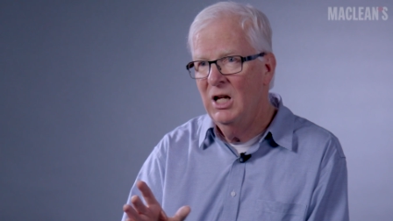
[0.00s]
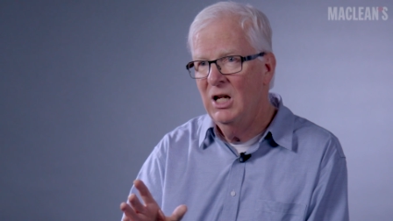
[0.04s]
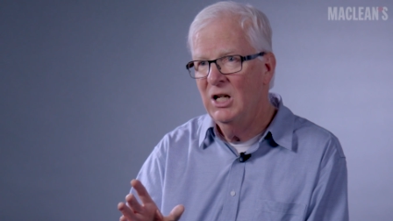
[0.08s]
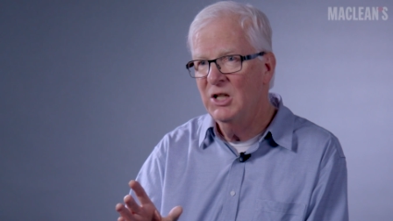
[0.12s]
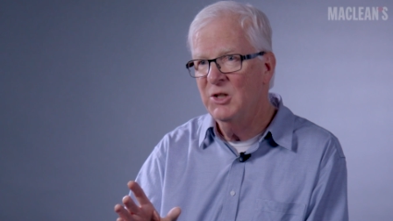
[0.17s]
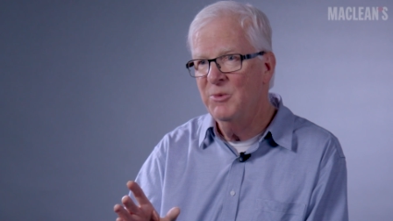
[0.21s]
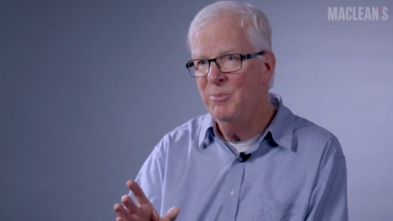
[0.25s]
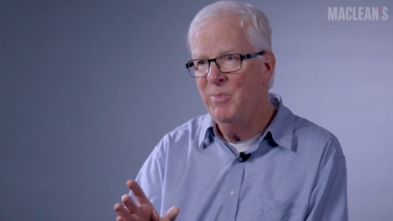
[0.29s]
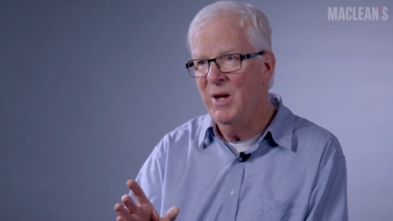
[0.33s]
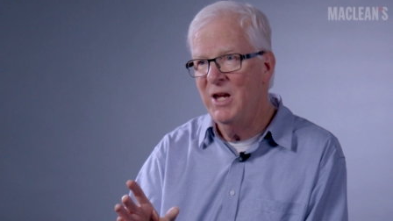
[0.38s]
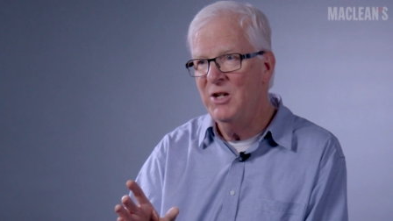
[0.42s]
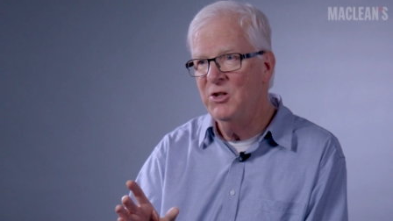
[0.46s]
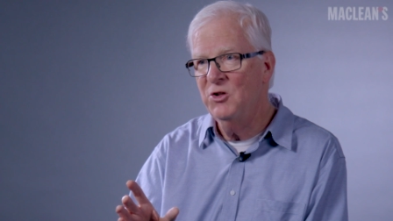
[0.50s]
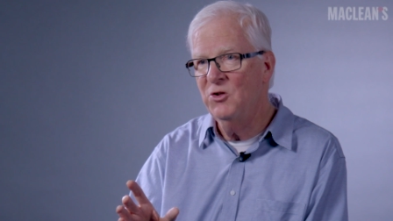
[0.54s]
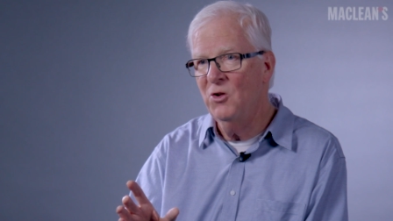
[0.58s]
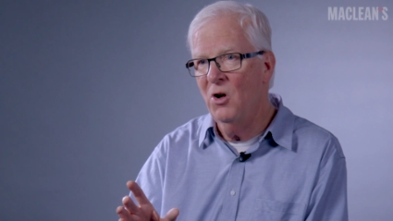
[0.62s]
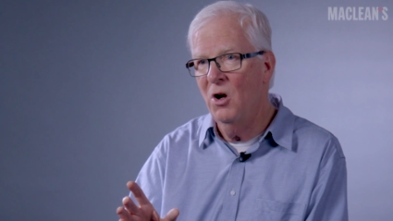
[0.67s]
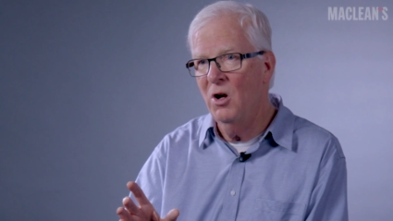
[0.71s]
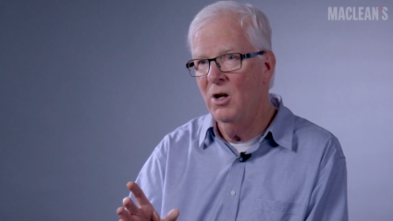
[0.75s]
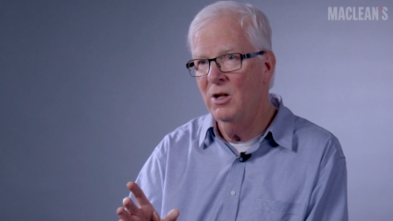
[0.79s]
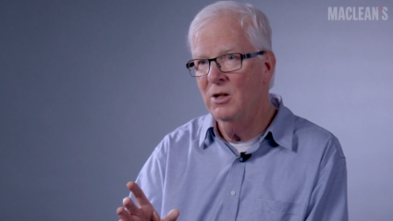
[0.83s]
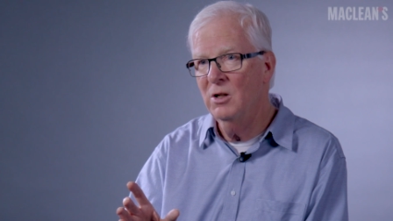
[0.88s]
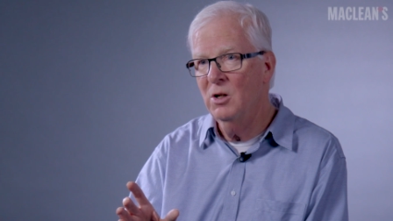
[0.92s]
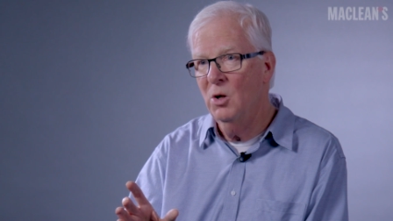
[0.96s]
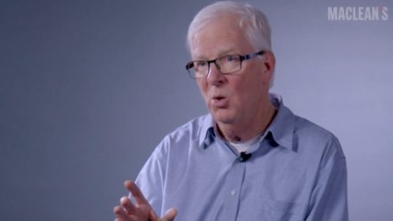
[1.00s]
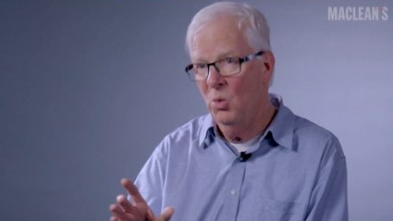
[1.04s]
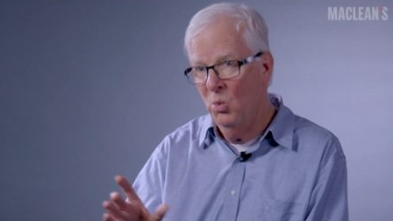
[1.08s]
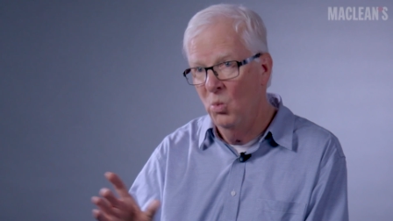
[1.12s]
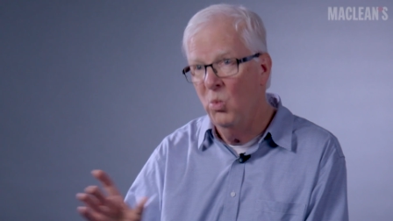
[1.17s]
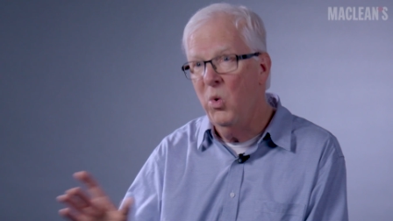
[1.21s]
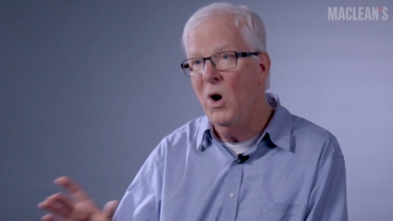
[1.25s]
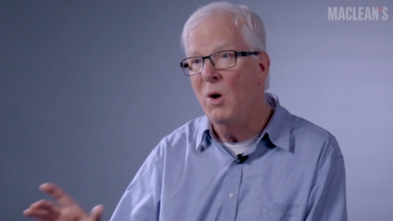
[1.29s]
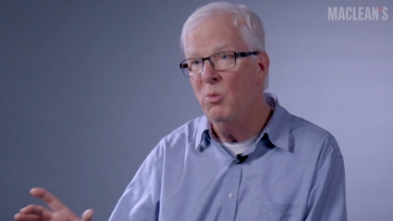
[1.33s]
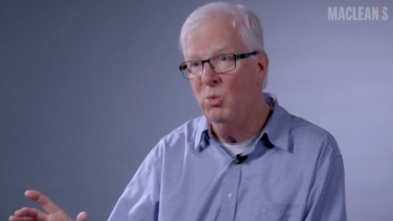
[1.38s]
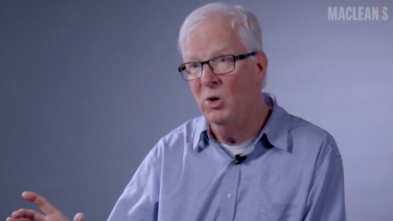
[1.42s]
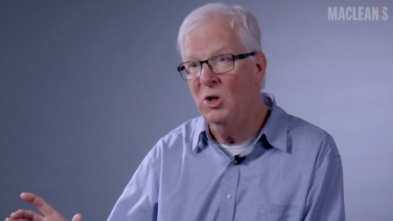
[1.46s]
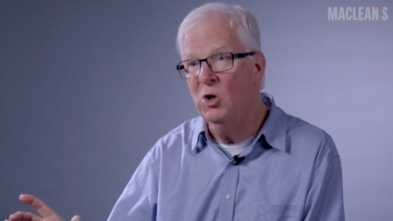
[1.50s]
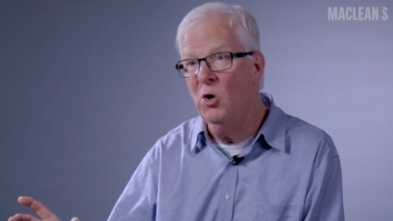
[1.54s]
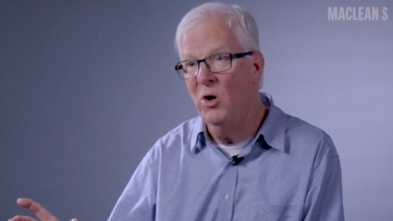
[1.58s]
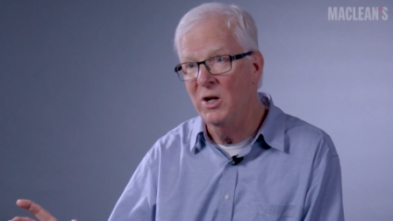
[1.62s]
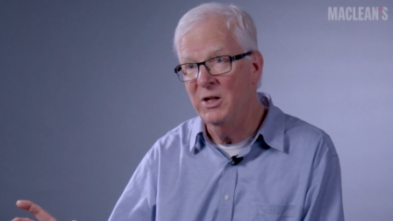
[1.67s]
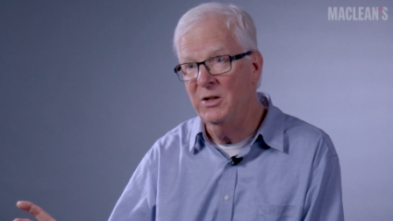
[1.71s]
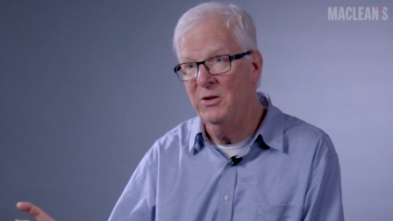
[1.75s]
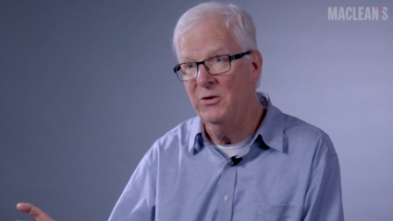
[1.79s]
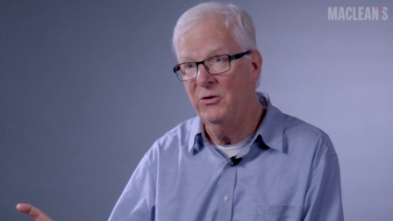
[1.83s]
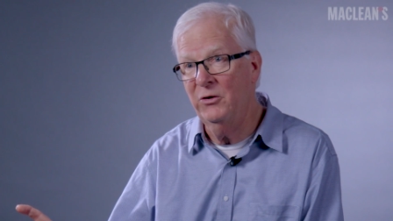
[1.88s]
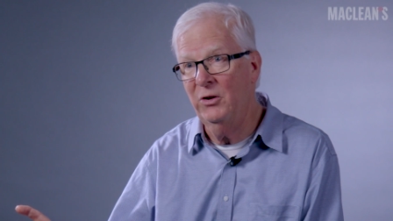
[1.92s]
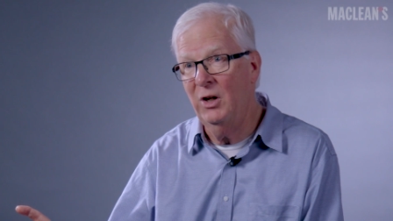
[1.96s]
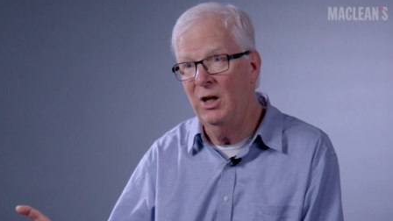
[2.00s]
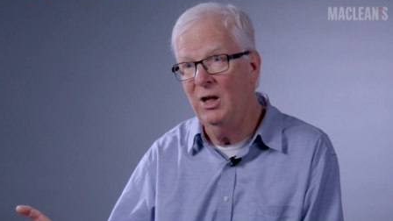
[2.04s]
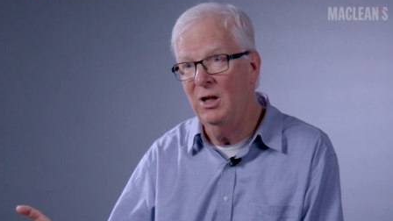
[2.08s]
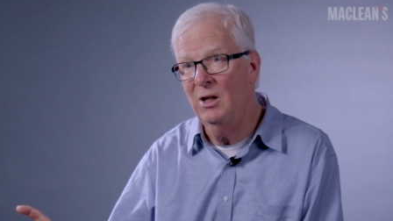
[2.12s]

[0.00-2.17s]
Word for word: it's based on what we're going to see.